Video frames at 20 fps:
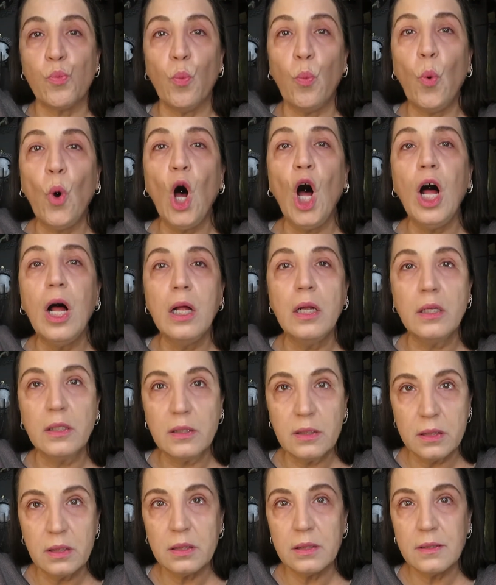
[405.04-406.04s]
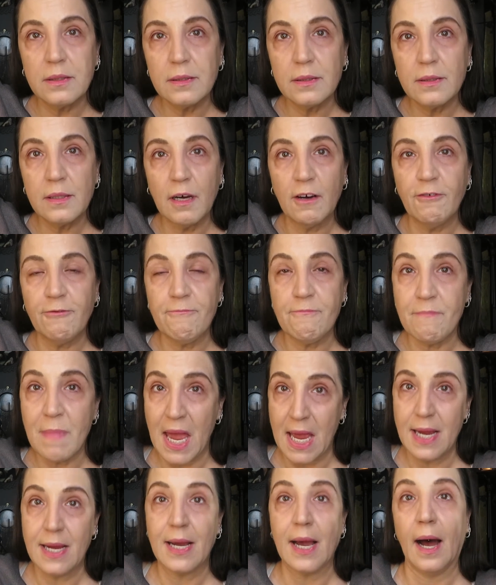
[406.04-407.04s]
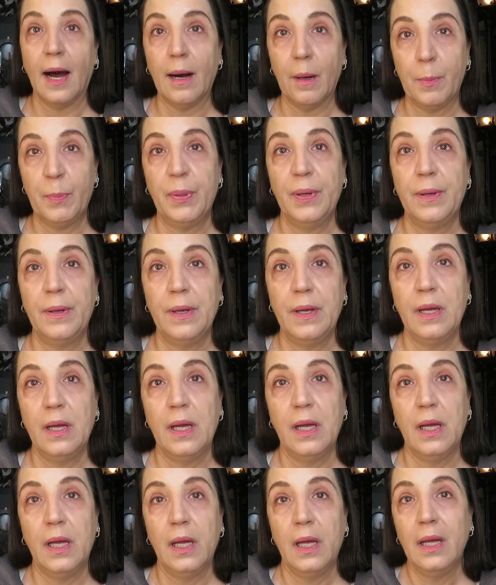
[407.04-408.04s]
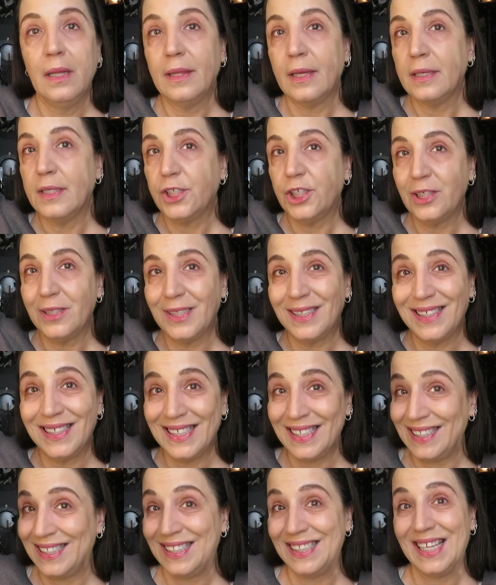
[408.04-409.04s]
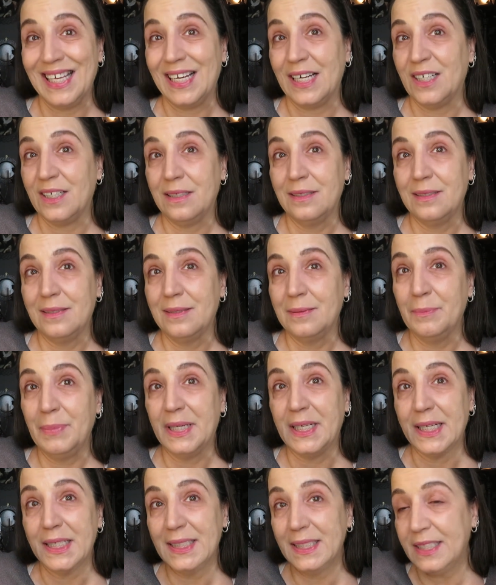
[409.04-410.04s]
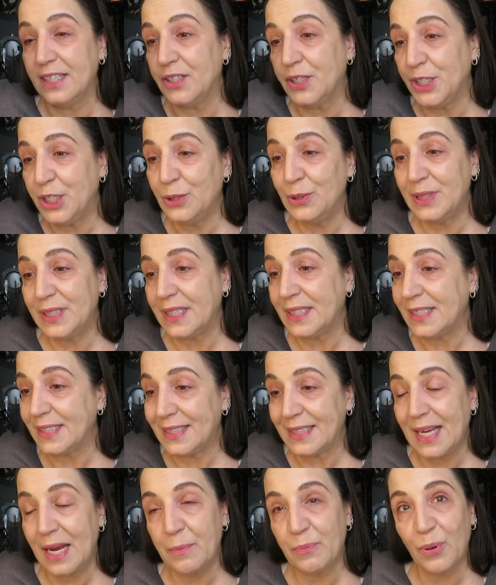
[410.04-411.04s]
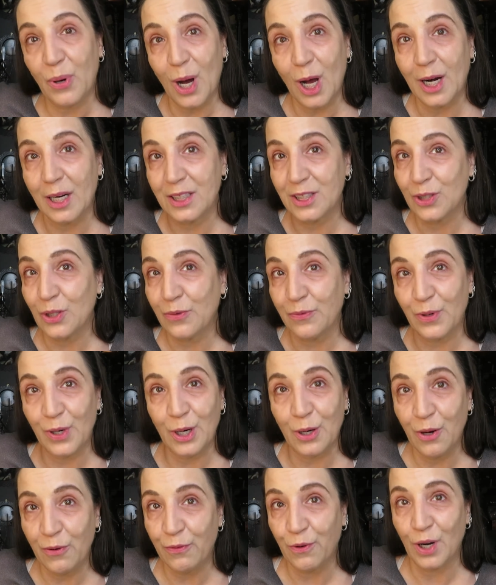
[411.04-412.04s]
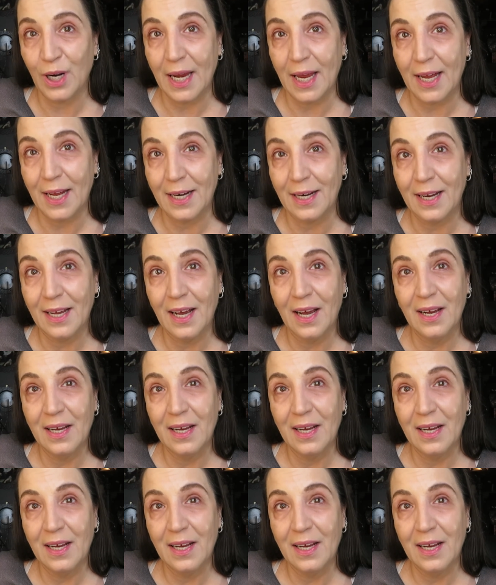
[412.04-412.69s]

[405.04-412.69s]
walls of makeup that just sits there because they're using the same products over and over again.